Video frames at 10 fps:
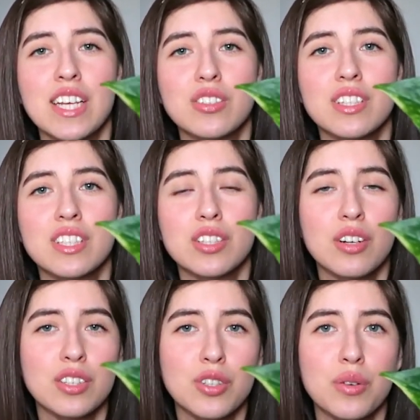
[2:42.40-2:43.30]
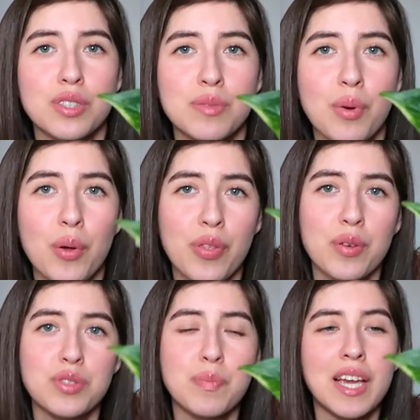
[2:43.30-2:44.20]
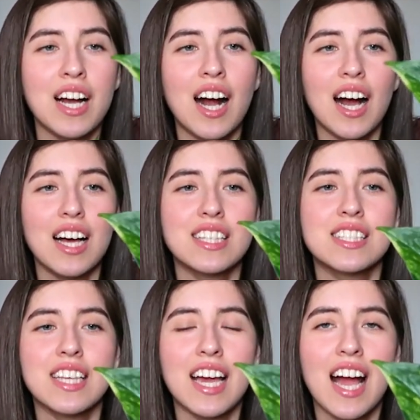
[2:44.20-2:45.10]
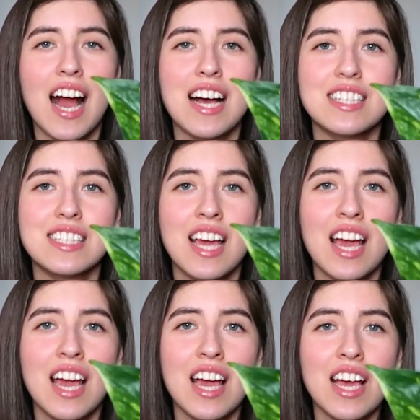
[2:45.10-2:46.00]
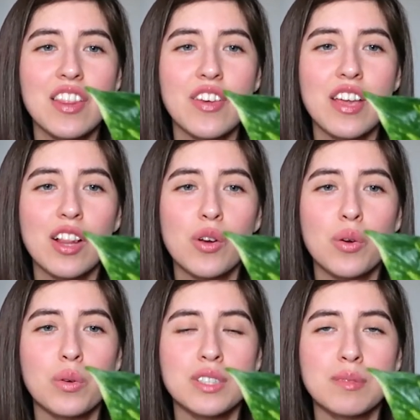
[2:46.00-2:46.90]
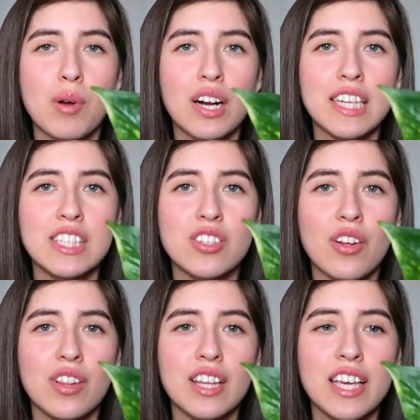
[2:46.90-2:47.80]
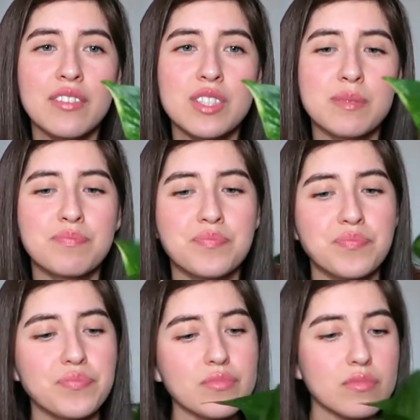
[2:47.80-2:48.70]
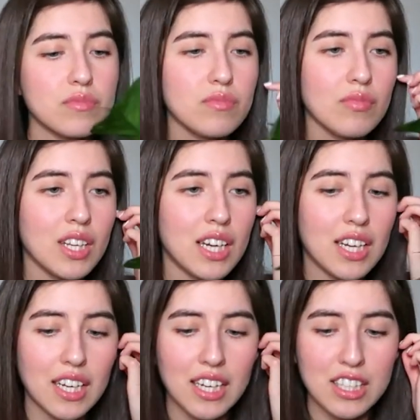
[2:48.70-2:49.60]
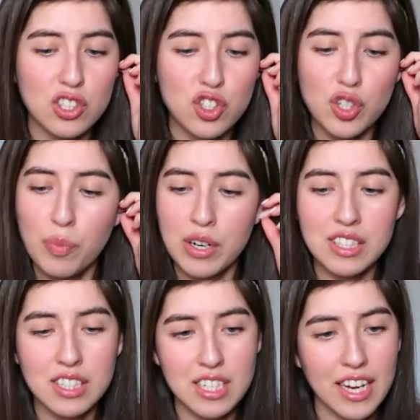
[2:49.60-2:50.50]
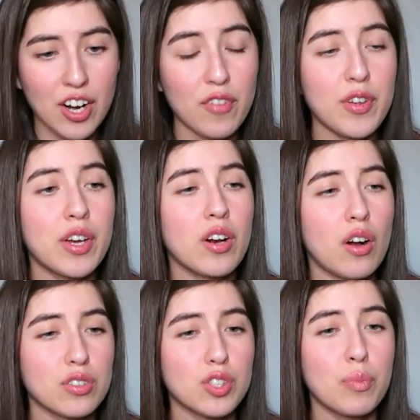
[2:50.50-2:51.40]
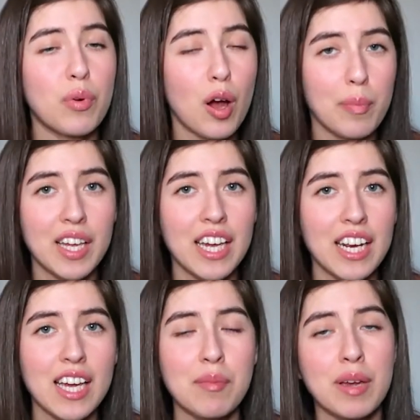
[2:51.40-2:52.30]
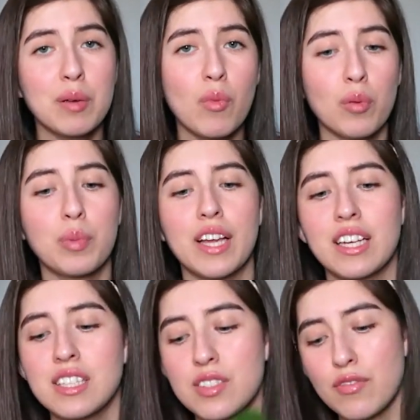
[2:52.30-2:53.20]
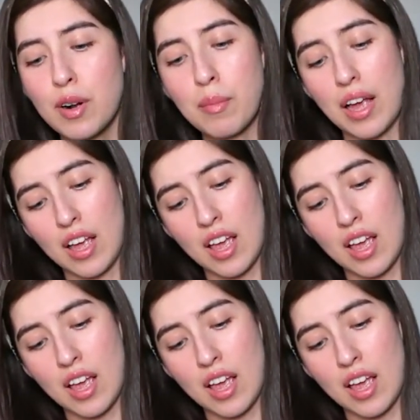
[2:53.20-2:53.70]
So this is called the golden pothos because it has the yellow golden markings on the leaves, and it's super easy to take care of. You can also propagate it and make more plants from